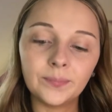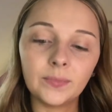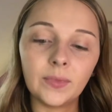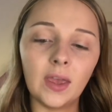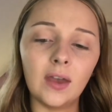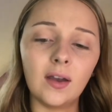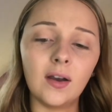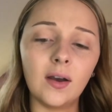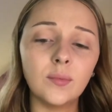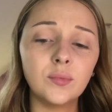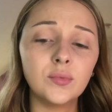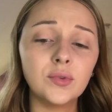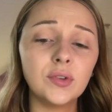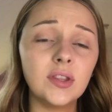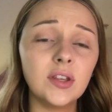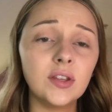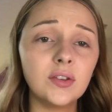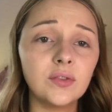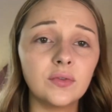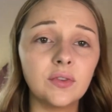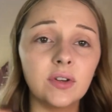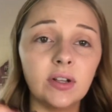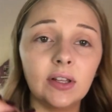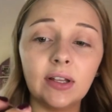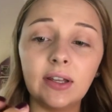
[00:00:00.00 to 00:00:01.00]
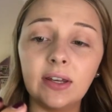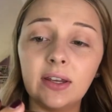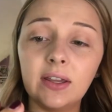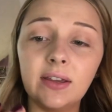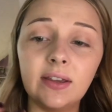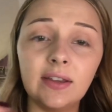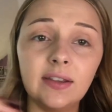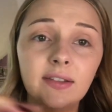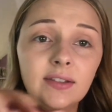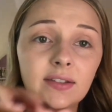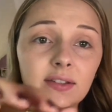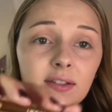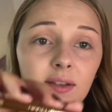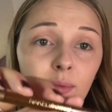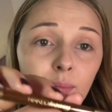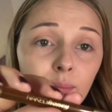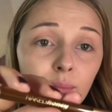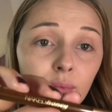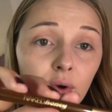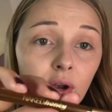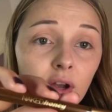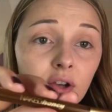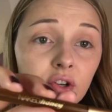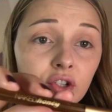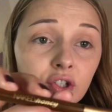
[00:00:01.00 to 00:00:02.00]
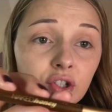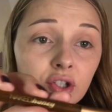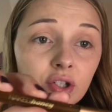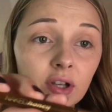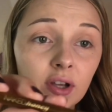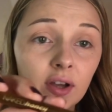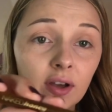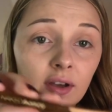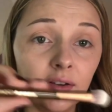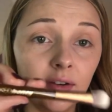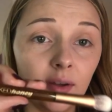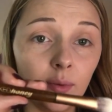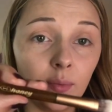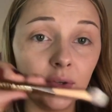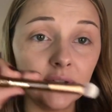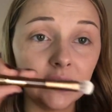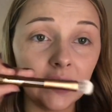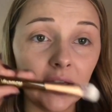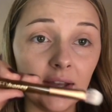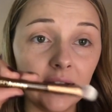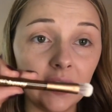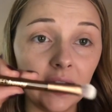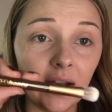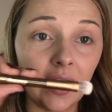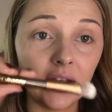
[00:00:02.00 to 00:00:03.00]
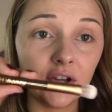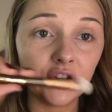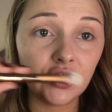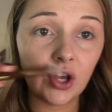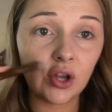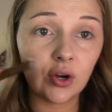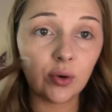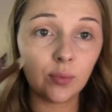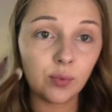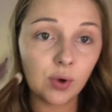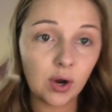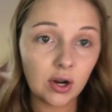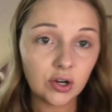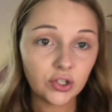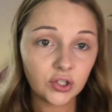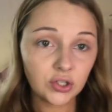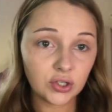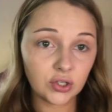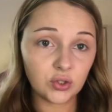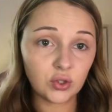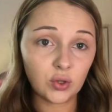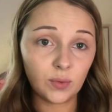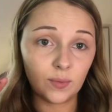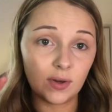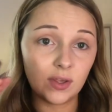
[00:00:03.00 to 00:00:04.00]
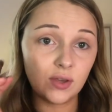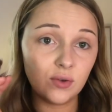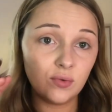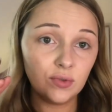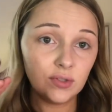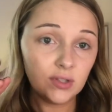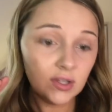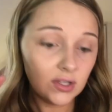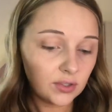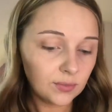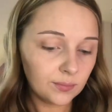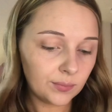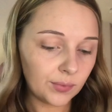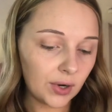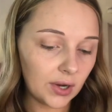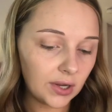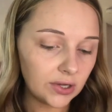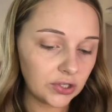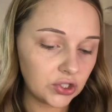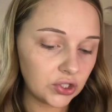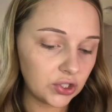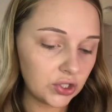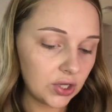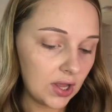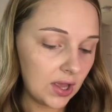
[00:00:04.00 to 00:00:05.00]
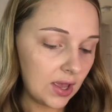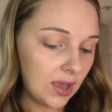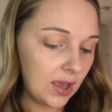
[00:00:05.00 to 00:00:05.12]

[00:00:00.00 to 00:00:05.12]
It comes with this really nice brush, double-sided eyeshadow brush, so I'm going to use this brush,